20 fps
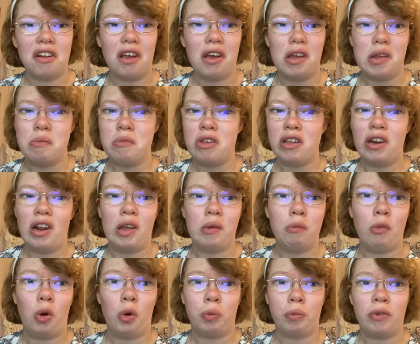I mean,
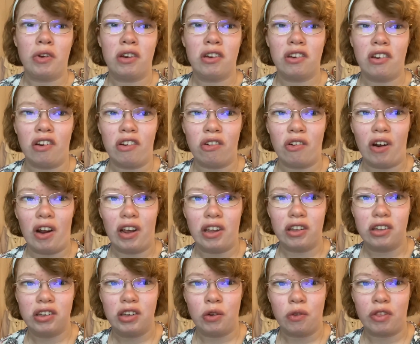I'm open to
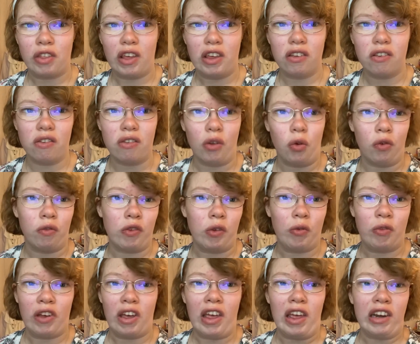trying new things, so if
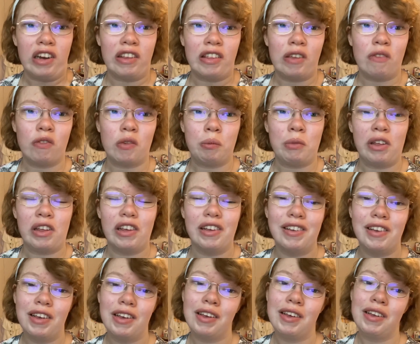you've got anything for me,
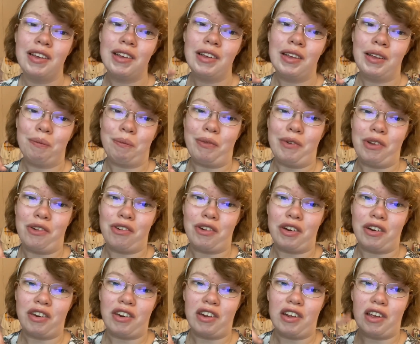be
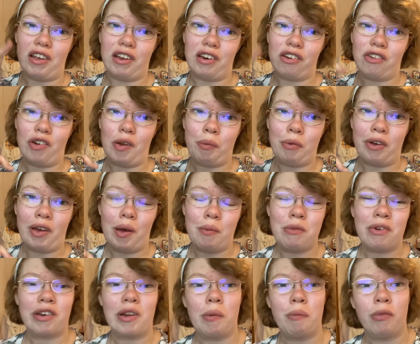sure to drop a
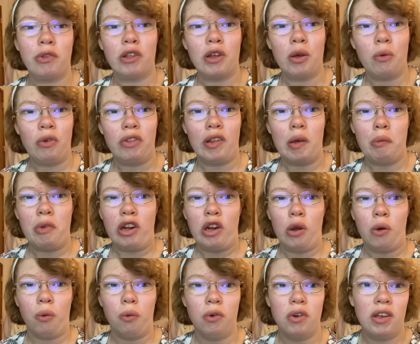comment down below and let me
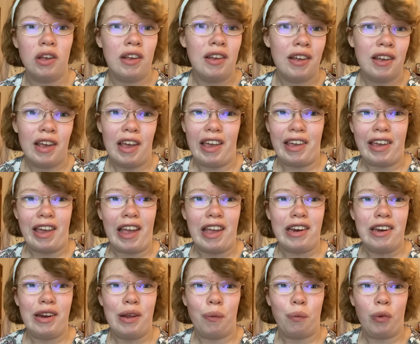know,
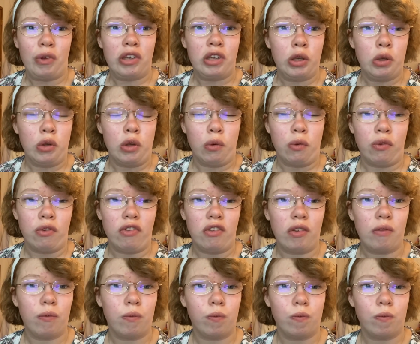again, what you used